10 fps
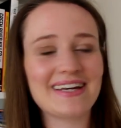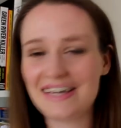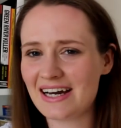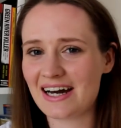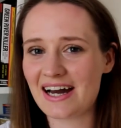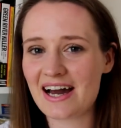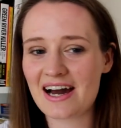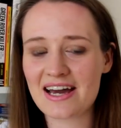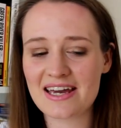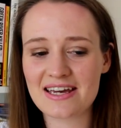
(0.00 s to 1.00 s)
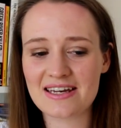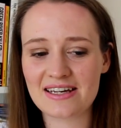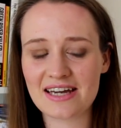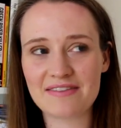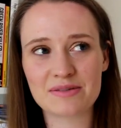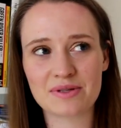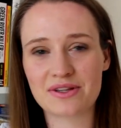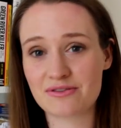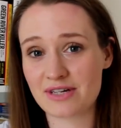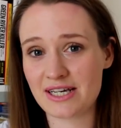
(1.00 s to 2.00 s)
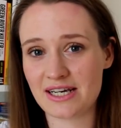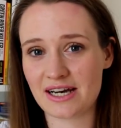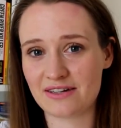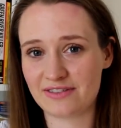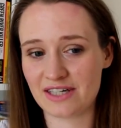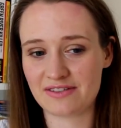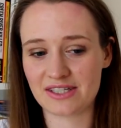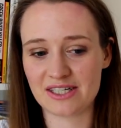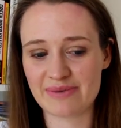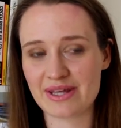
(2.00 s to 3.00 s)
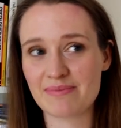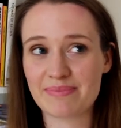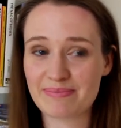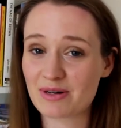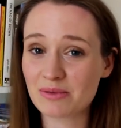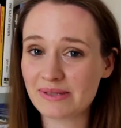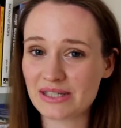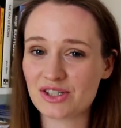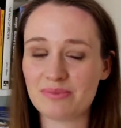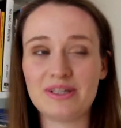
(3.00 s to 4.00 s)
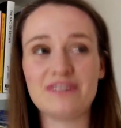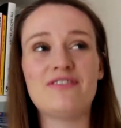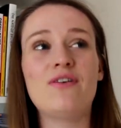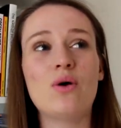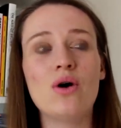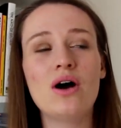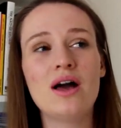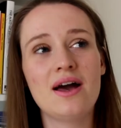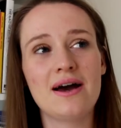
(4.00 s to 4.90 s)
I gave this one 3 out of 5 stars, but I think probably it should be a 4.